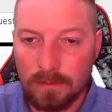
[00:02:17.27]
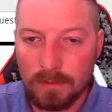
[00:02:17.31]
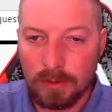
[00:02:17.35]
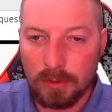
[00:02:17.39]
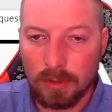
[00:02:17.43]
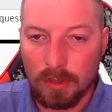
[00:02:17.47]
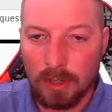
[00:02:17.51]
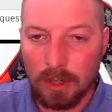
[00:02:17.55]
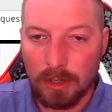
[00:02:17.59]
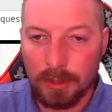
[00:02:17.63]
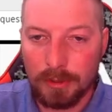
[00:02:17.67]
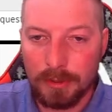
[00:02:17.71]
So
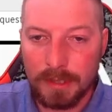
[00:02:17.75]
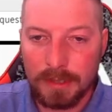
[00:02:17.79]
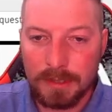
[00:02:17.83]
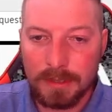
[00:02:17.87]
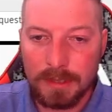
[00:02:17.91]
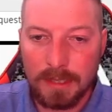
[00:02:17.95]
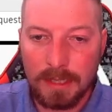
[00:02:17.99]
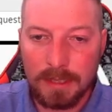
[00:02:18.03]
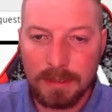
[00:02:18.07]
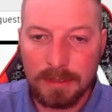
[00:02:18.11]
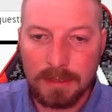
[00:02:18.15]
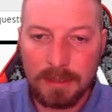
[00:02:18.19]
your
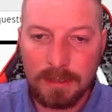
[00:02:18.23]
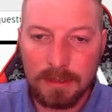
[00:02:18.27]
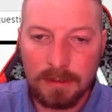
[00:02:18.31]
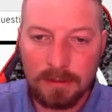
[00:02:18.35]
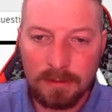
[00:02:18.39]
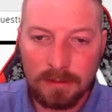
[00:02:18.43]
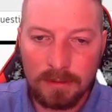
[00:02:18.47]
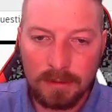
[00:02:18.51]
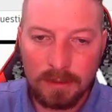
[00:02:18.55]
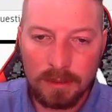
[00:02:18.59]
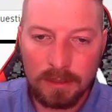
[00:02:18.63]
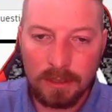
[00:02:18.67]
Autodesk ID,
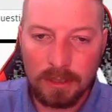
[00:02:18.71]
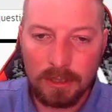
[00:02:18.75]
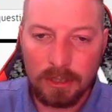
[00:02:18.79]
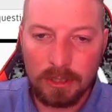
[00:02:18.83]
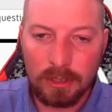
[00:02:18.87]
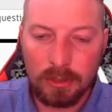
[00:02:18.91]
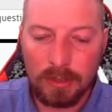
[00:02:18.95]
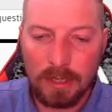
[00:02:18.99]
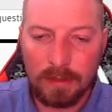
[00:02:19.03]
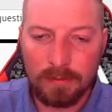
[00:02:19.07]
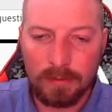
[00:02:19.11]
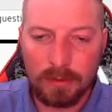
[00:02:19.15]

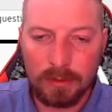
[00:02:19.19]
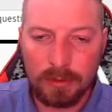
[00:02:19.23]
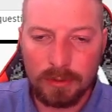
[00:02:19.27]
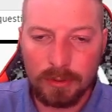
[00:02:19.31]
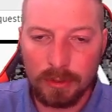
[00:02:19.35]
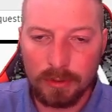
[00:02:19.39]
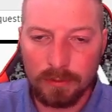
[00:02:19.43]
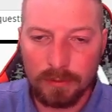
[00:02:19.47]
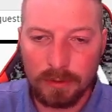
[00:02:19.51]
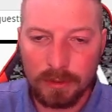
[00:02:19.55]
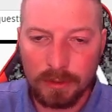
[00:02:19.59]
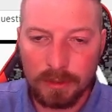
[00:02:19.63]
you have our
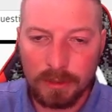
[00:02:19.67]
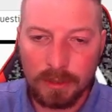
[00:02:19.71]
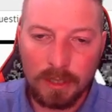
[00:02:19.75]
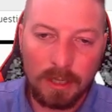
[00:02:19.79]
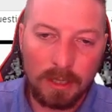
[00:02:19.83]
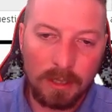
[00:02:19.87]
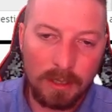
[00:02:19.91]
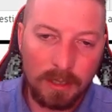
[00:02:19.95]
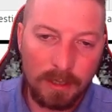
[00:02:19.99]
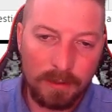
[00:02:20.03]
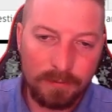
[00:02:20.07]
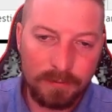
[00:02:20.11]
server.
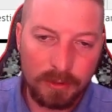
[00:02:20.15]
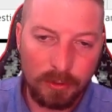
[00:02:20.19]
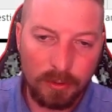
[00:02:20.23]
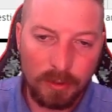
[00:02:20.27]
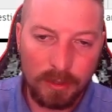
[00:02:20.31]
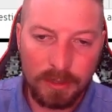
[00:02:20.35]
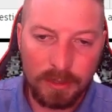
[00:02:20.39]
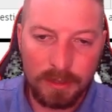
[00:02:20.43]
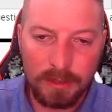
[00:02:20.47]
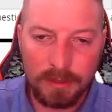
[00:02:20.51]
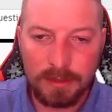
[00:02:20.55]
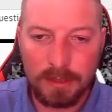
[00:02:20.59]
I'll have to
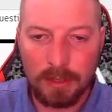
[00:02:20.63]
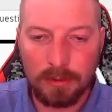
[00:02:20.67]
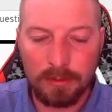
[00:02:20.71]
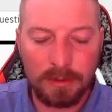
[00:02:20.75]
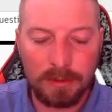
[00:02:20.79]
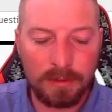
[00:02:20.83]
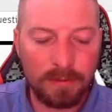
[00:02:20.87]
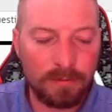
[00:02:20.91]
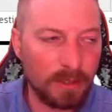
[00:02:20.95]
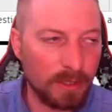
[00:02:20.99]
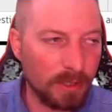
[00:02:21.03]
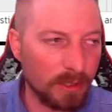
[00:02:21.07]
gray this out in
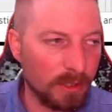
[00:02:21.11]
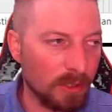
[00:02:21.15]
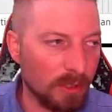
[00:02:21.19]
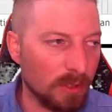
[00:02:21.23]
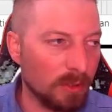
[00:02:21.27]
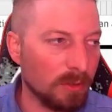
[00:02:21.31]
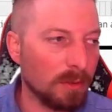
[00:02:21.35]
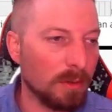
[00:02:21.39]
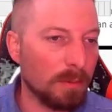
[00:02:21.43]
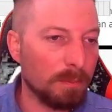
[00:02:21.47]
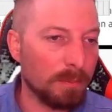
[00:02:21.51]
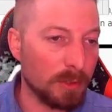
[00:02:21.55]
the
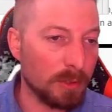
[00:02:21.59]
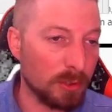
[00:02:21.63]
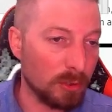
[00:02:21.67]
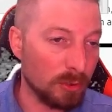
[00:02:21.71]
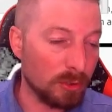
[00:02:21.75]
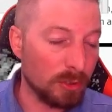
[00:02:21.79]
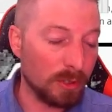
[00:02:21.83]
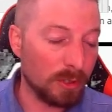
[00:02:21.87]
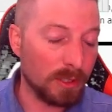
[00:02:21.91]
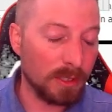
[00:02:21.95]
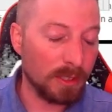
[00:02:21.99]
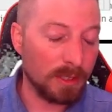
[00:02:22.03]
video, but you
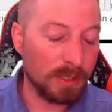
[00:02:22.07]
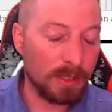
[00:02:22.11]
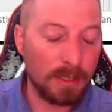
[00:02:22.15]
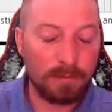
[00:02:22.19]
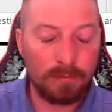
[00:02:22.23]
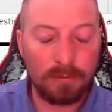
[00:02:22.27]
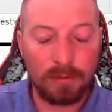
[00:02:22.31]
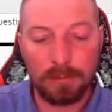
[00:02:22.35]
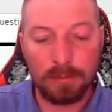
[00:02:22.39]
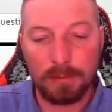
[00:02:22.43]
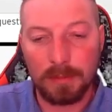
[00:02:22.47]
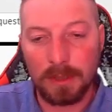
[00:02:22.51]
should get
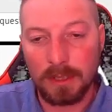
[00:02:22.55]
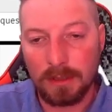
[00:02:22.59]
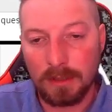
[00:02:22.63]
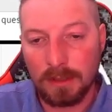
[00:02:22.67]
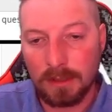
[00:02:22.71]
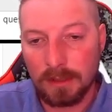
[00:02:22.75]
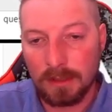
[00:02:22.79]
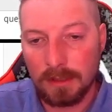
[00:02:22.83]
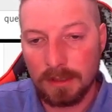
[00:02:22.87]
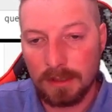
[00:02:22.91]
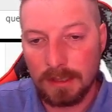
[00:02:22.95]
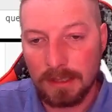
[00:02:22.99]
that from me
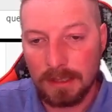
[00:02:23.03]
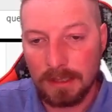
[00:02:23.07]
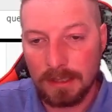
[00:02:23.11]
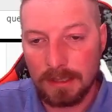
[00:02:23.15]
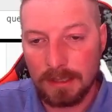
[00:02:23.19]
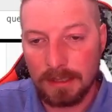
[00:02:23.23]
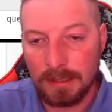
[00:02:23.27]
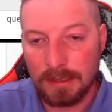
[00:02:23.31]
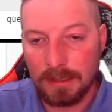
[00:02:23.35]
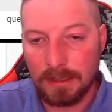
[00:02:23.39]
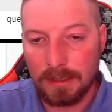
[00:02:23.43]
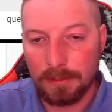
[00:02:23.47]

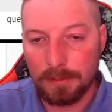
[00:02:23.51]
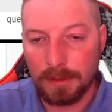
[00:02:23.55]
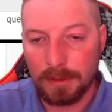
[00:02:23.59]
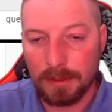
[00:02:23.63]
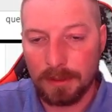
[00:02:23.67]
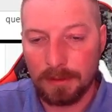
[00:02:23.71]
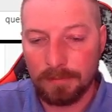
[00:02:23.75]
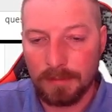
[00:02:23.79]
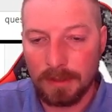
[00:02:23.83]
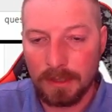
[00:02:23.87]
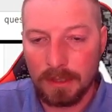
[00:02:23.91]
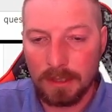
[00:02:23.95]
in the
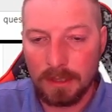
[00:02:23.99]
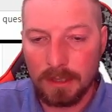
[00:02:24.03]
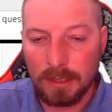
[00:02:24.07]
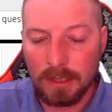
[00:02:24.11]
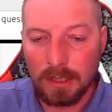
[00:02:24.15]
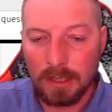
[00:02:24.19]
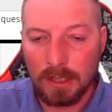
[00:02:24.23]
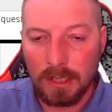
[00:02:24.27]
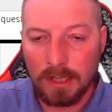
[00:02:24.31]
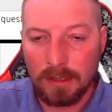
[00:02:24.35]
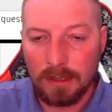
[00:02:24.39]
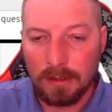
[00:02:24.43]
email.
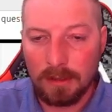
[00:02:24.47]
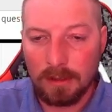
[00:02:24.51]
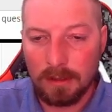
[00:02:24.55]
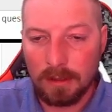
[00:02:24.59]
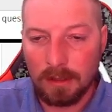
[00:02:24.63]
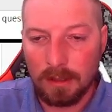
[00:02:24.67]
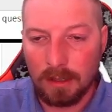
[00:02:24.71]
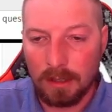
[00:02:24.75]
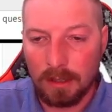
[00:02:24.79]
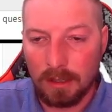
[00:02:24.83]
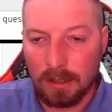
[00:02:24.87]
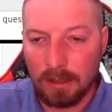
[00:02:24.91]

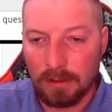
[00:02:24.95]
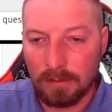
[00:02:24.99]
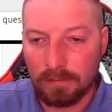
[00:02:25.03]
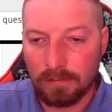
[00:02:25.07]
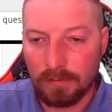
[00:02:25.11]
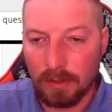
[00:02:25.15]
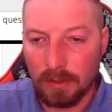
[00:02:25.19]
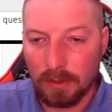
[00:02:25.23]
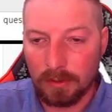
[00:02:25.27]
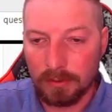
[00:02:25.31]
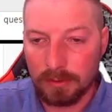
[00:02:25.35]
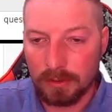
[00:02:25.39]

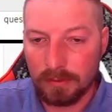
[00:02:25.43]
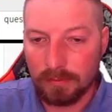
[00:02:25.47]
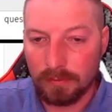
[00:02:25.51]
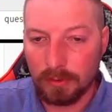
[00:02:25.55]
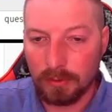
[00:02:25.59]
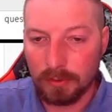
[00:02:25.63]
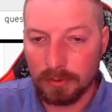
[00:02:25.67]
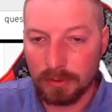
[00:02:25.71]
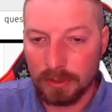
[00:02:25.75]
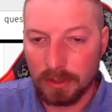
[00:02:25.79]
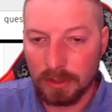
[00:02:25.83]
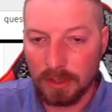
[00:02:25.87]
Vault is
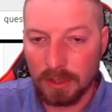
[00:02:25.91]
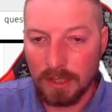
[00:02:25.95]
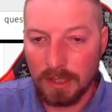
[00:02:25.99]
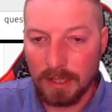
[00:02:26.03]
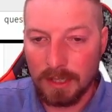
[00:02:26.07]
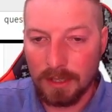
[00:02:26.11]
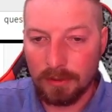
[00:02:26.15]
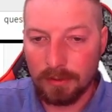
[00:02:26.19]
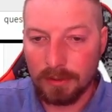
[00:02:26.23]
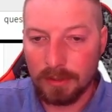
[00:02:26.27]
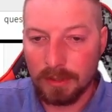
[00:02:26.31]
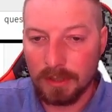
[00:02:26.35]
Fulton
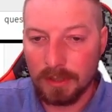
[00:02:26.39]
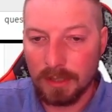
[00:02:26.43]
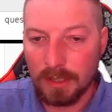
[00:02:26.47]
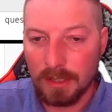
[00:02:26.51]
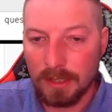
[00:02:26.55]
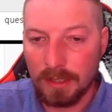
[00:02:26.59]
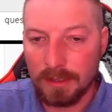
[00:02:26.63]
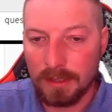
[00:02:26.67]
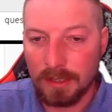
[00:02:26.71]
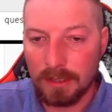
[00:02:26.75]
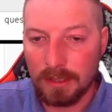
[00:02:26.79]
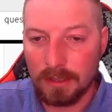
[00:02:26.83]
CAD,
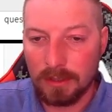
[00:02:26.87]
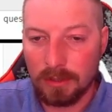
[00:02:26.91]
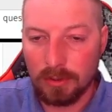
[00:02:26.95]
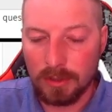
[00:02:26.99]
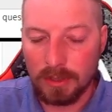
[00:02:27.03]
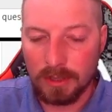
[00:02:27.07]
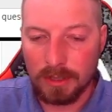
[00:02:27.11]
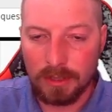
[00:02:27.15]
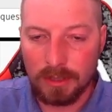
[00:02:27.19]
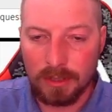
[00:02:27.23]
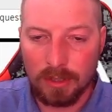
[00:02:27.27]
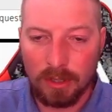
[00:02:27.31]
and then you
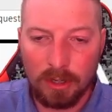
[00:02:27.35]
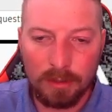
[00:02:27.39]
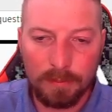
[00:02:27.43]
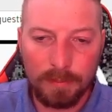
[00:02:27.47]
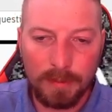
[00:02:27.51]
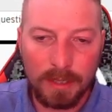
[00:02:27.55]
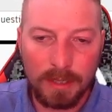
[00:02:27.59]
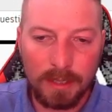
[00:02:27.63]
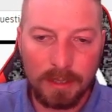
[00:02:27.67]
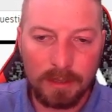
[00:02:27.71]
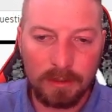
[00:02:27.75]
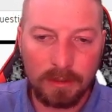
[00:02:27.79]
can
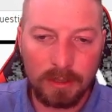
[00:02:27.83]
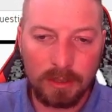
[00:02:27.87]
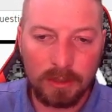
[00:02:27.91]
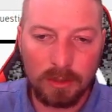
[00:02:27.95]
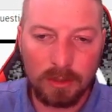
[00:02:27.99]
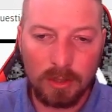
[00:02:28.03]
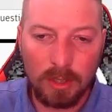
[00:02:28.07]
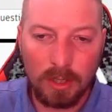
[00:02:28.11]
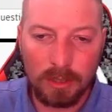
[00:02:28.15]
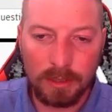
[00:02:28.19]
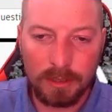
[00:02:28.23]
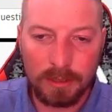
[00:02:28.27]
automatically
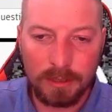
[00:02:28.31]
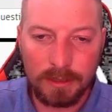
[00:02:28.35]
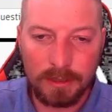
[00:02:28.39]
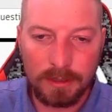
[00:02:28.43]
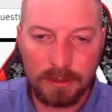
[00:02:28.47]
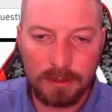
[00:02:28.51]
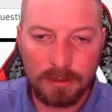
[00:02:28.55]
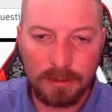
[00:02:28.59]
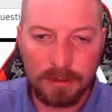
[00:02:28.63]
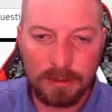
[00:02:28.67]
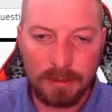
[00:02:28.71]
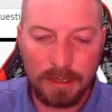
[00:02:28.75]
log
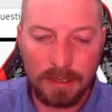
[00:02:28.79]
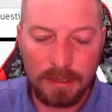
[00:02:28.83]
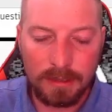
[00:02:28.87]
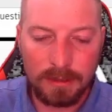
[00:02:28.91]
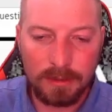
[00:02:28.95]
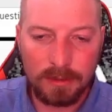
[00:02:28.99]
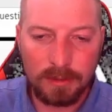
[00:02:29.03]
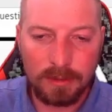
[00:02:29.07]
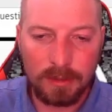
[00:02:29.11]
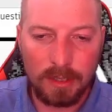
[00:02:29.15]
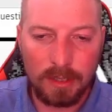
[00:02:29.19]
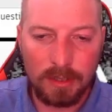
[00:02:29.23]
in
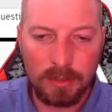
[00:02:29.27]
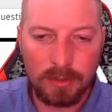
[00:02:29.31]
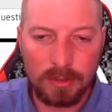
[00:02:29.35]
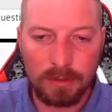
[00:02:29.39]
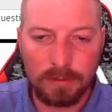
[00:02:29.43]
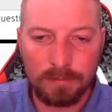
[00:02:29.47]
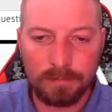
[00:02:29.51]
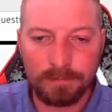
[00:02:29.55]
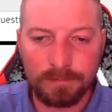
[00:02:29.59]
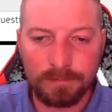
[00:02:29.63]
next session.